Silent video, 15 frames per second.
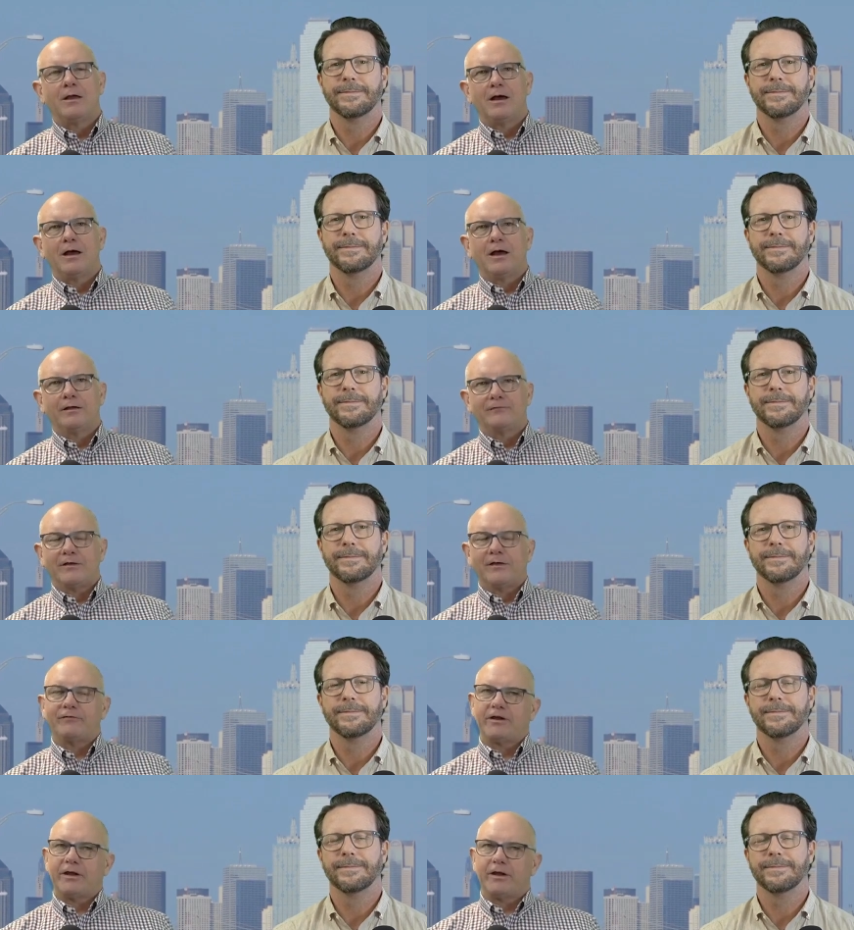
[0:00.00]
Speaker 1: Uh, if
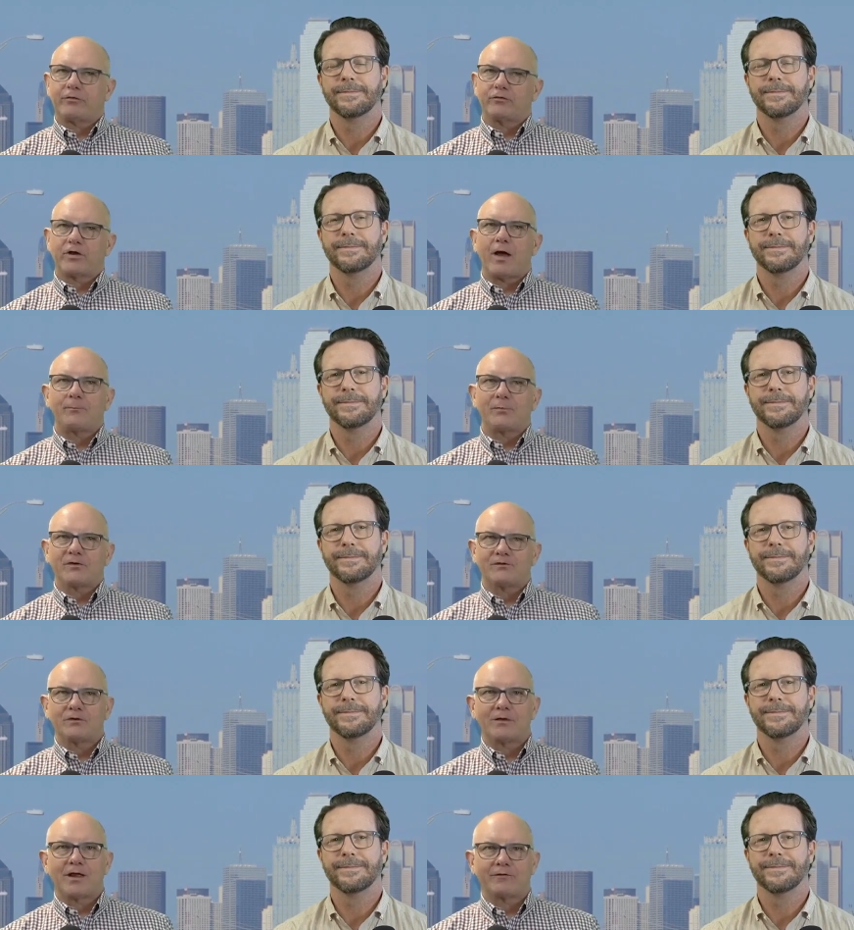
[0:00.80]
you have any other
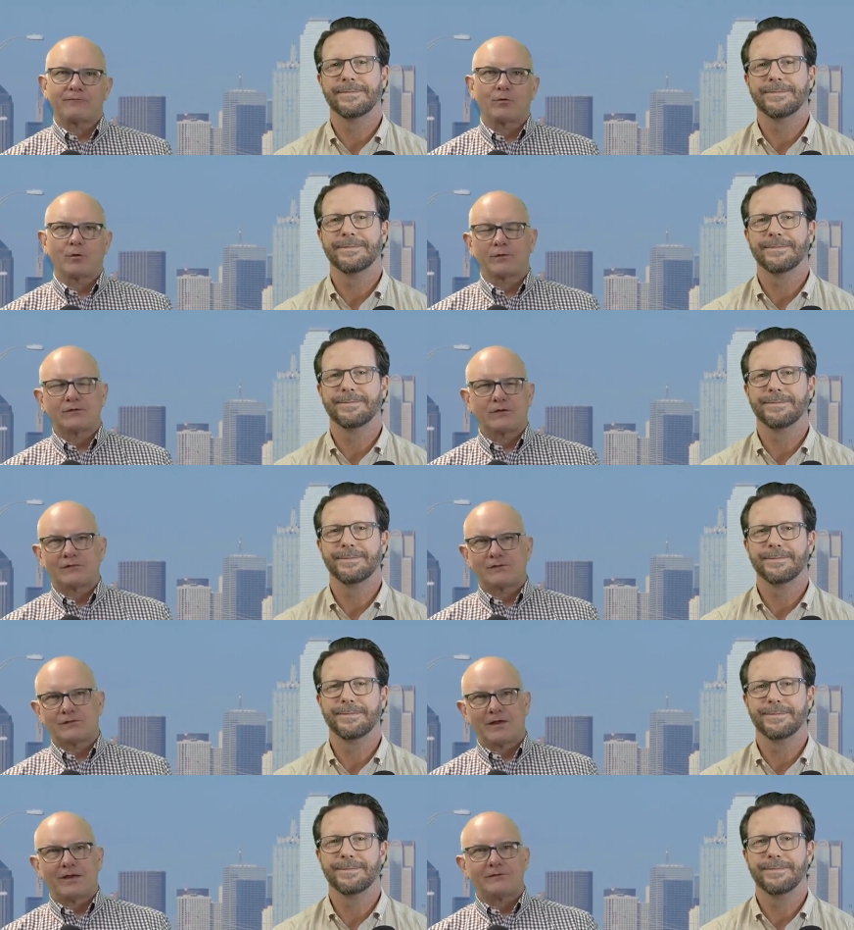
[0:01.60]
topics you'd like for us to
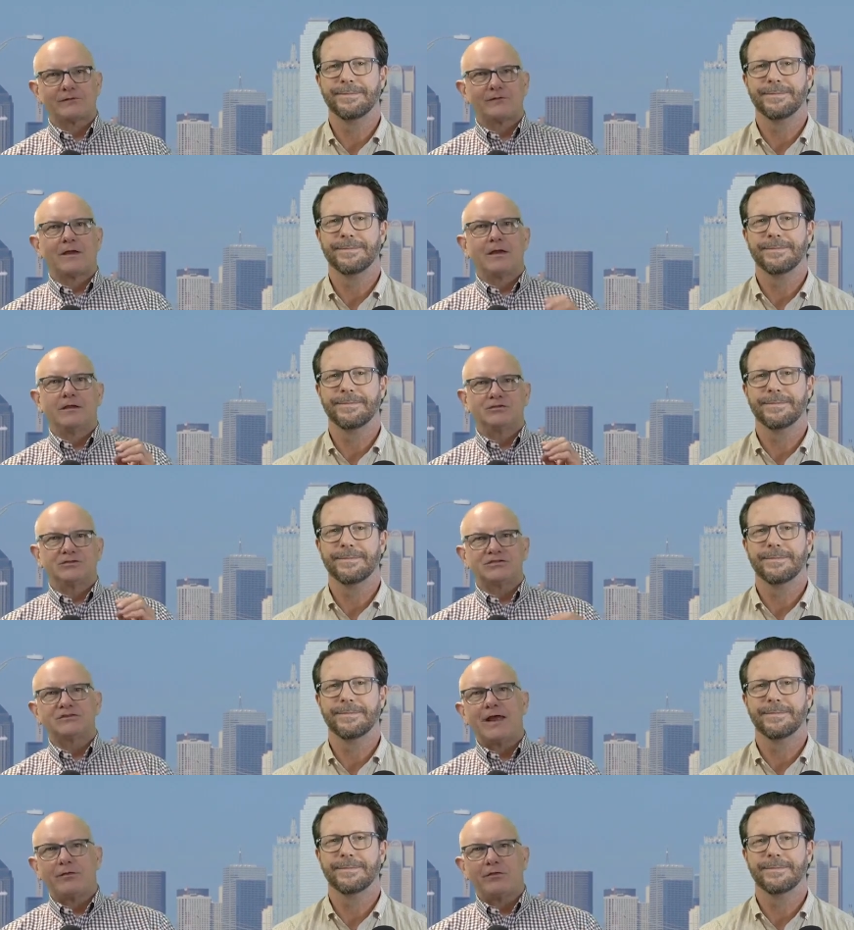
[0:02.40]
discuss,
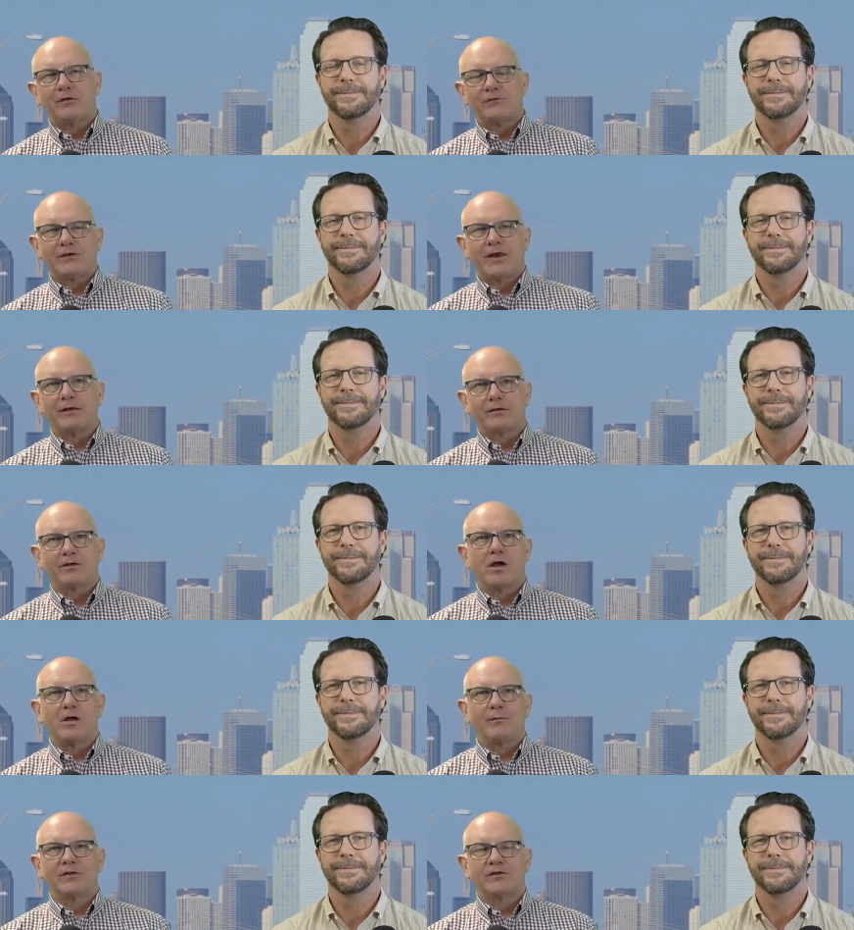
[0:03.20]
just add those down in
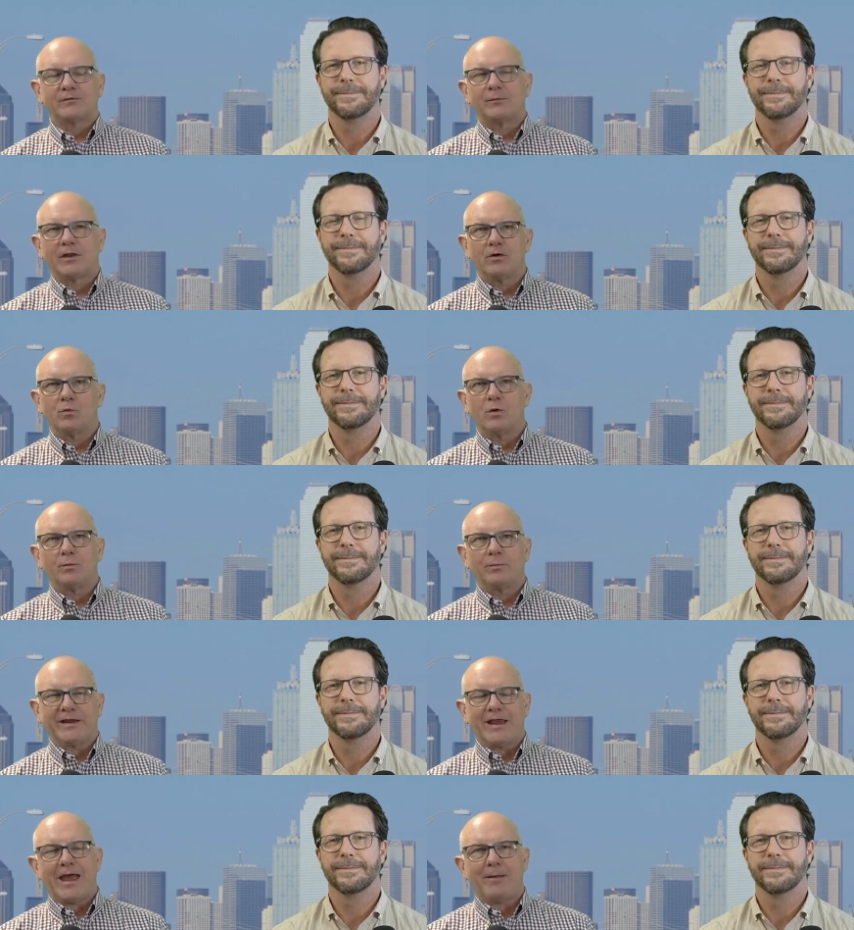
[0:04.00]
the comments below. We'll
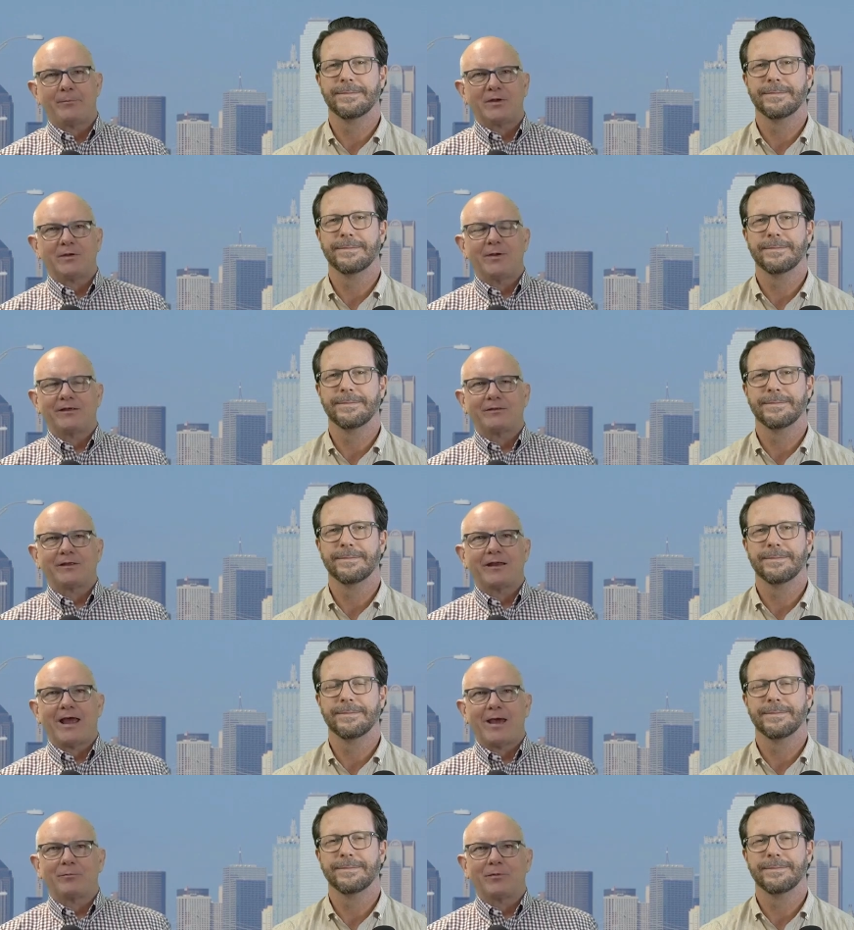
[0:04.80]
be happy to make
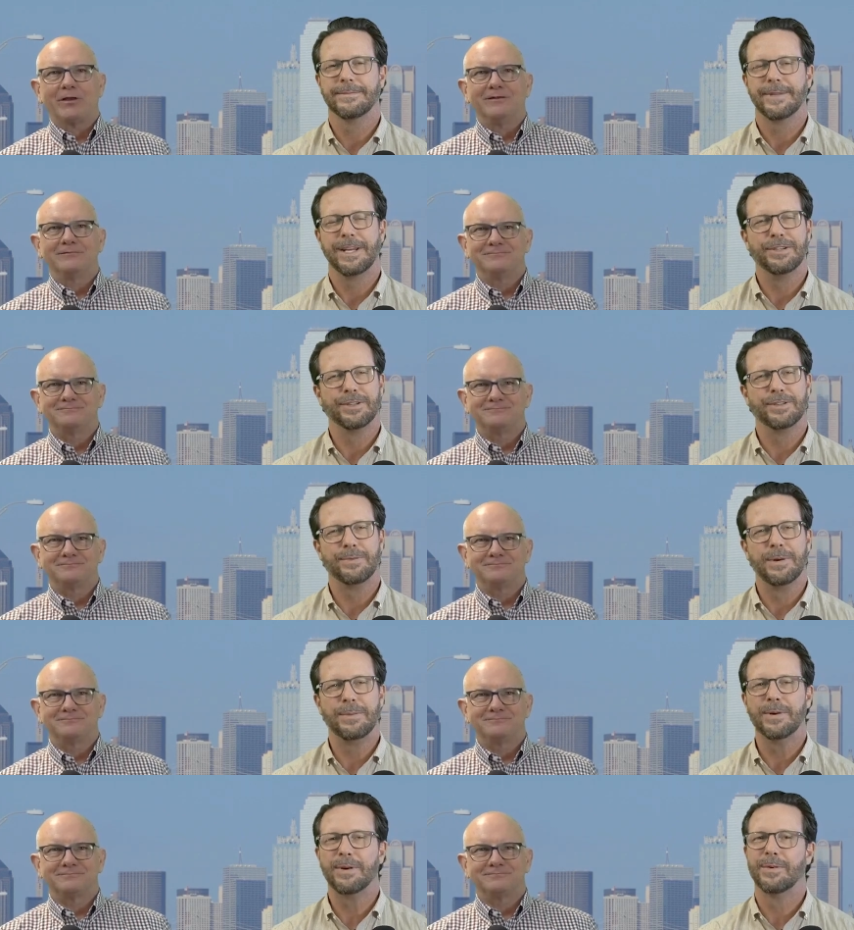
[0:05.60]
that happen.
Speaker 2: And just
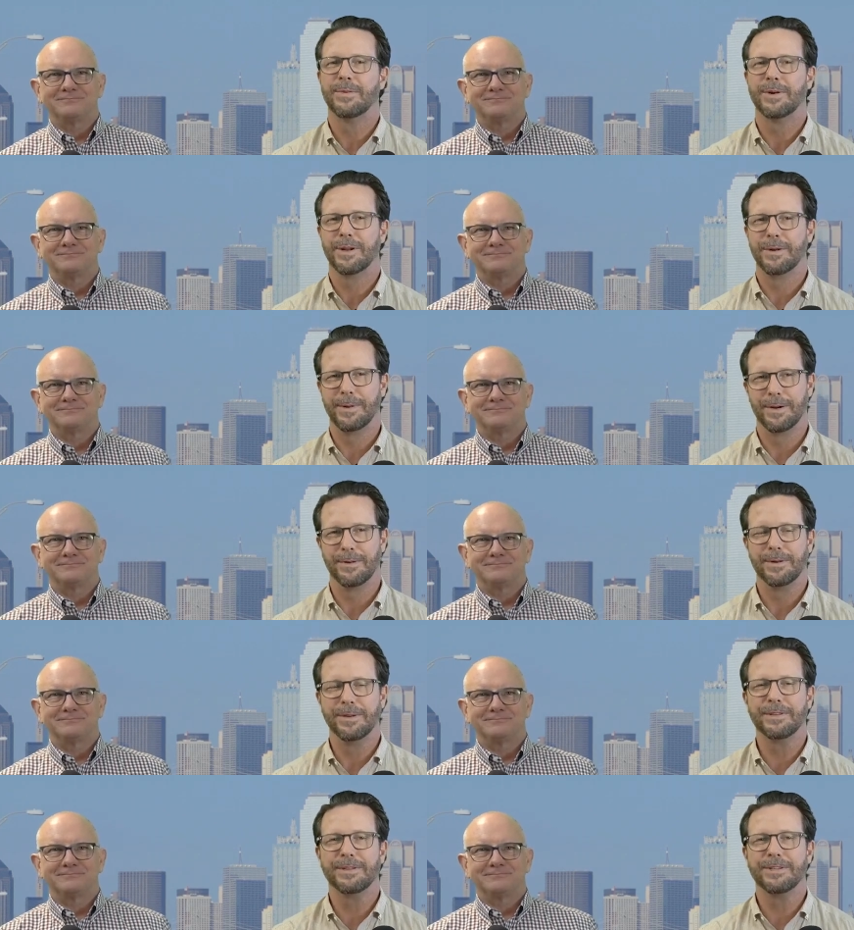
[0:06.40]
remember, we're going to be your
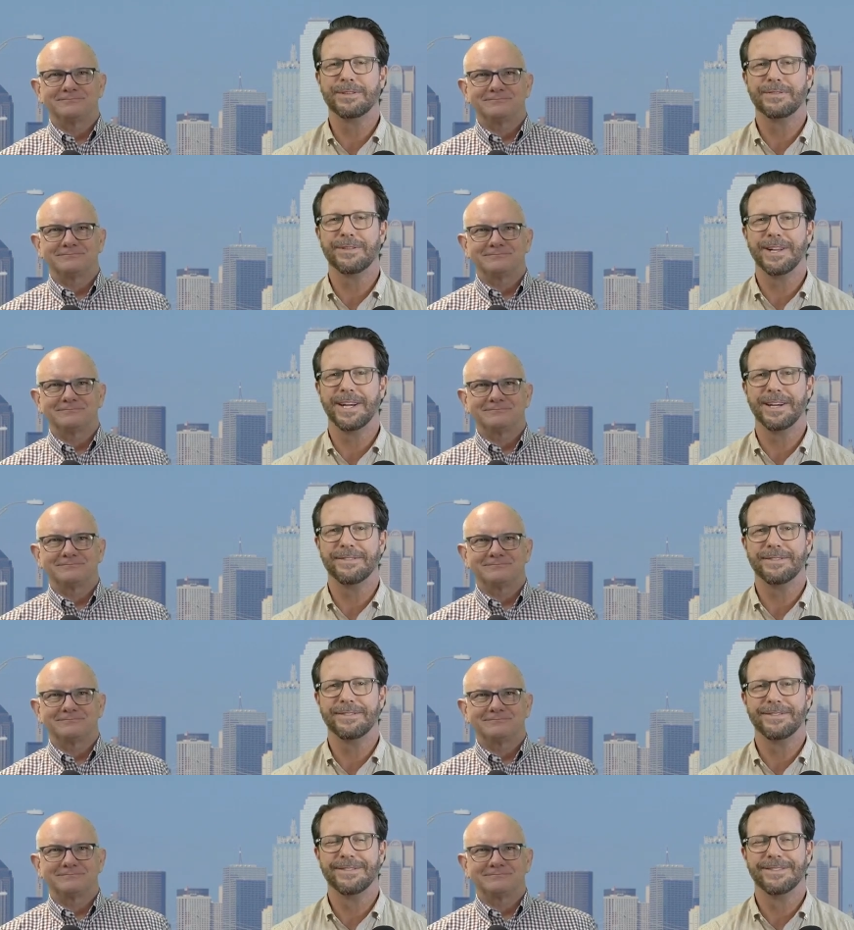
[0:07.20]
realtors for life.